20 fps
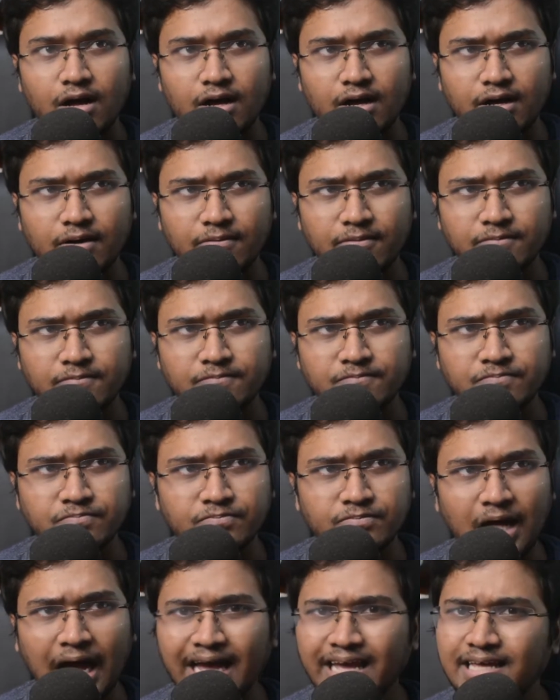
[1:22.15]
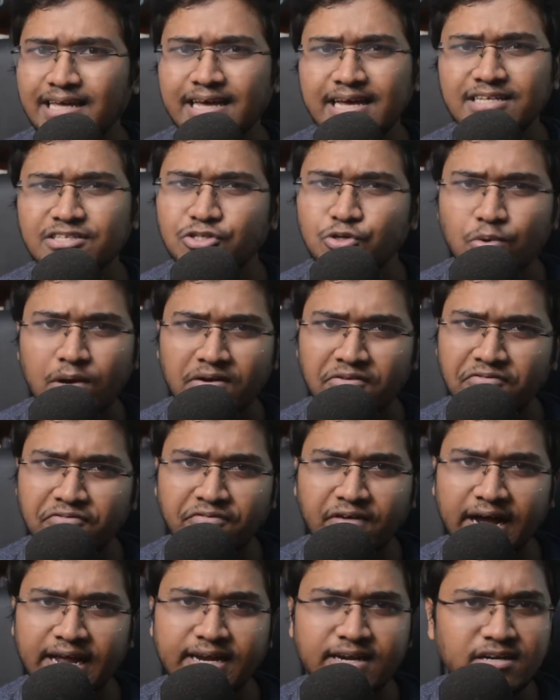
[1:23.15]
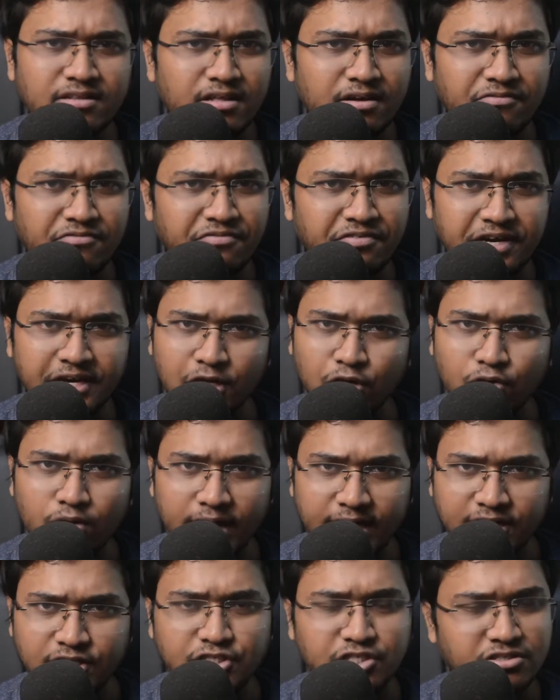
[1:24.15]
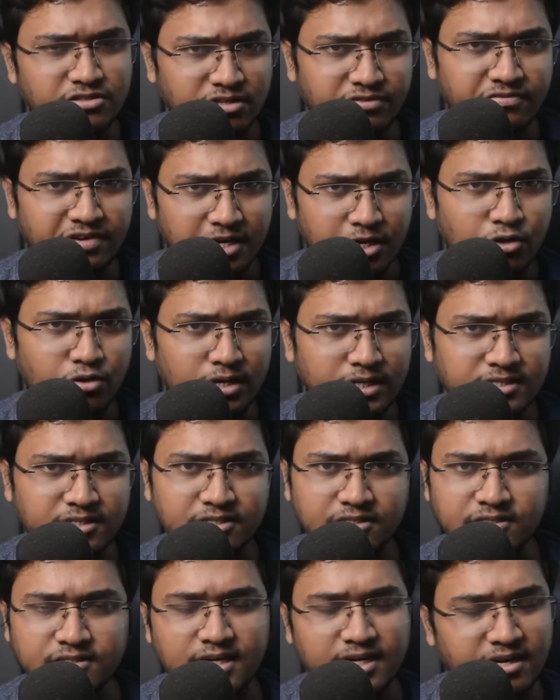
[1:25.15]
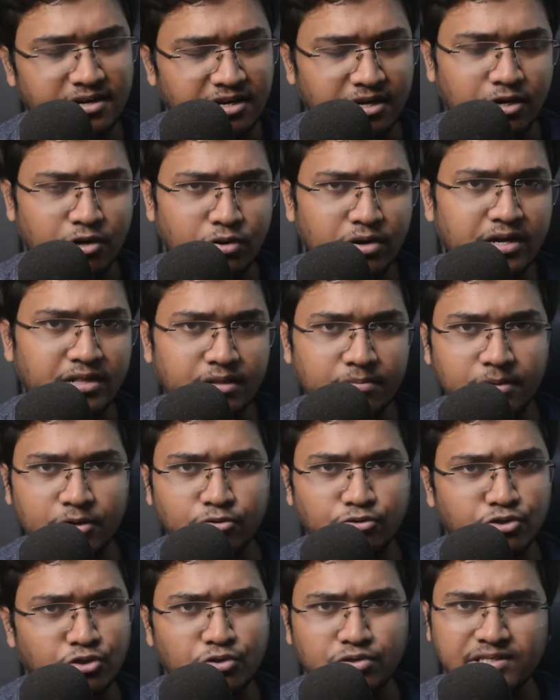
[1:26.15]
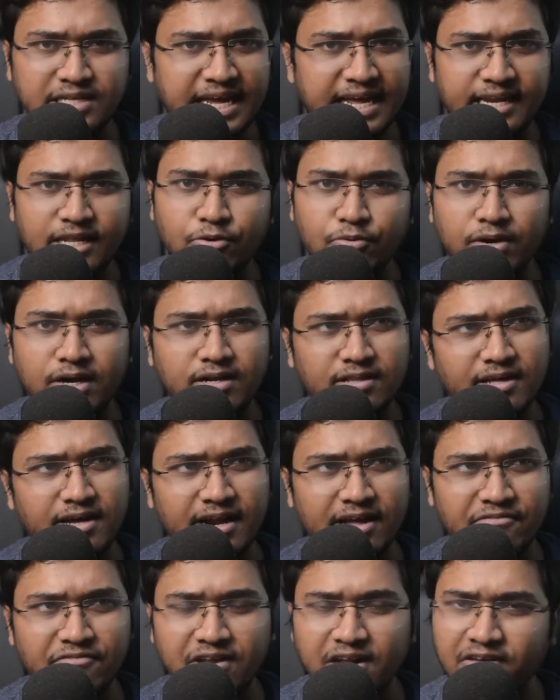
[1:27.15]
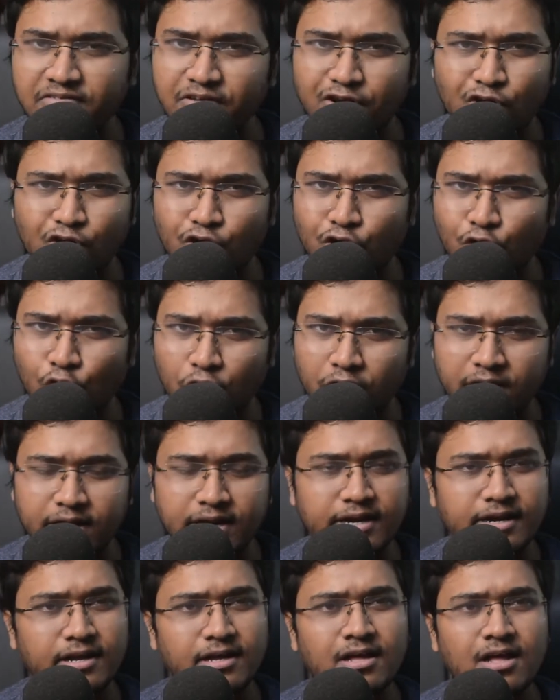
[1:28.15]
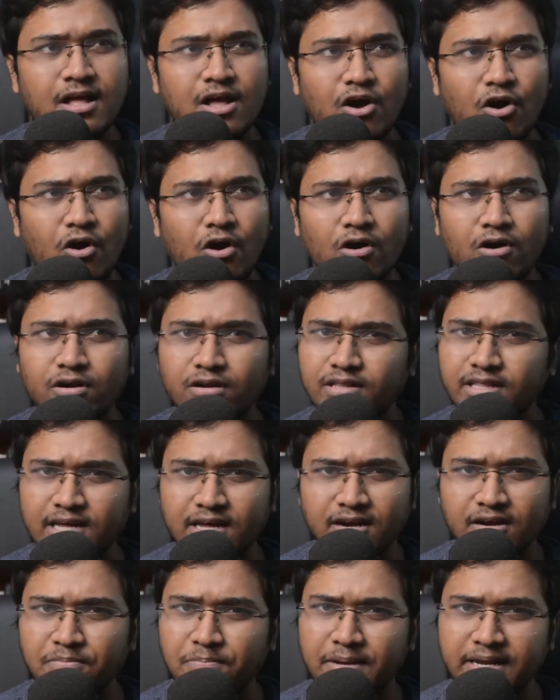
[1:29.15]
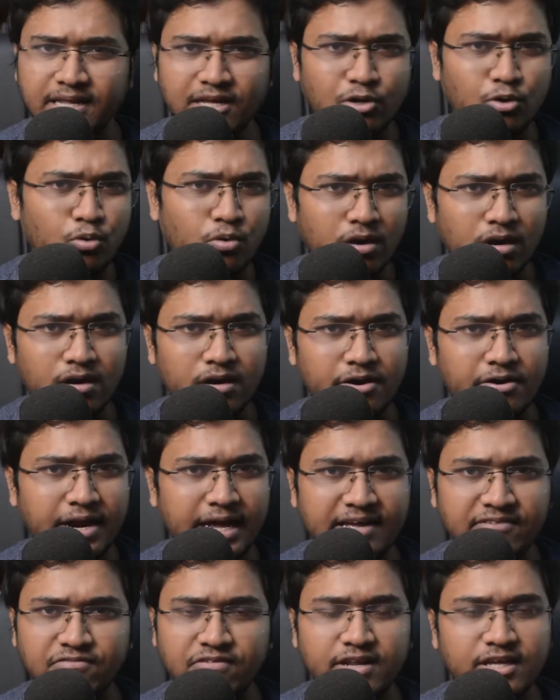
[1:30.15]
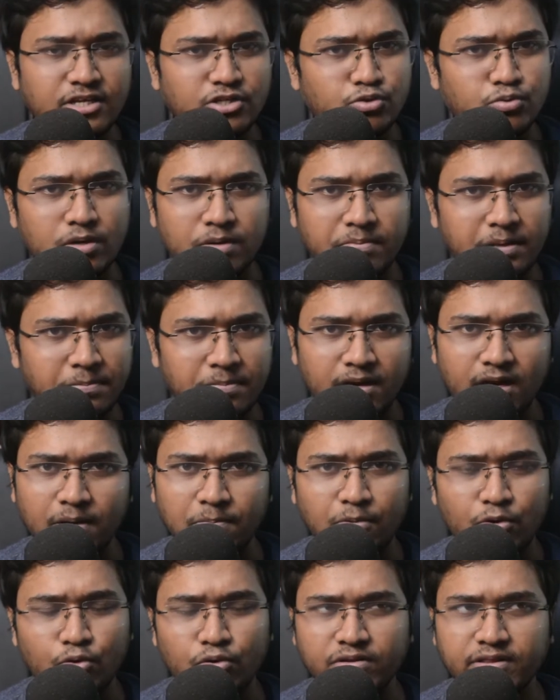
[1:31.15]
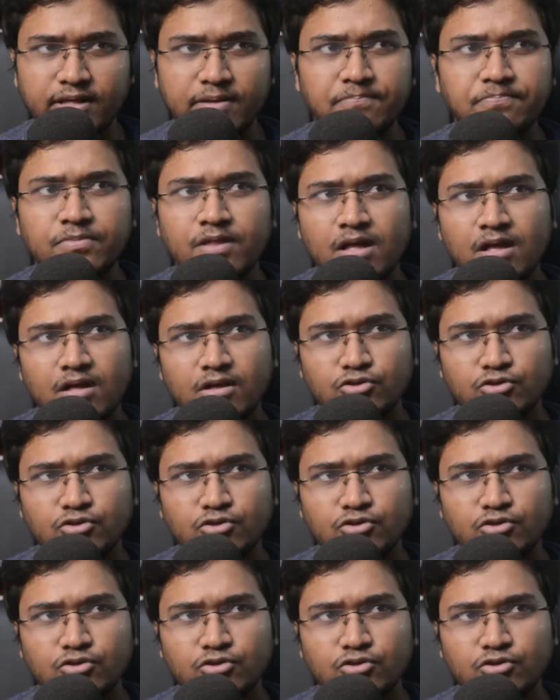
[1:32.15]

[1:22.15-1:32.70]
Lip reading: I guess you can find the video lectures, the video lessons that are included in the Magoosh course anywhere. They are available on torrent, or there are many Google Drive links where people upload them.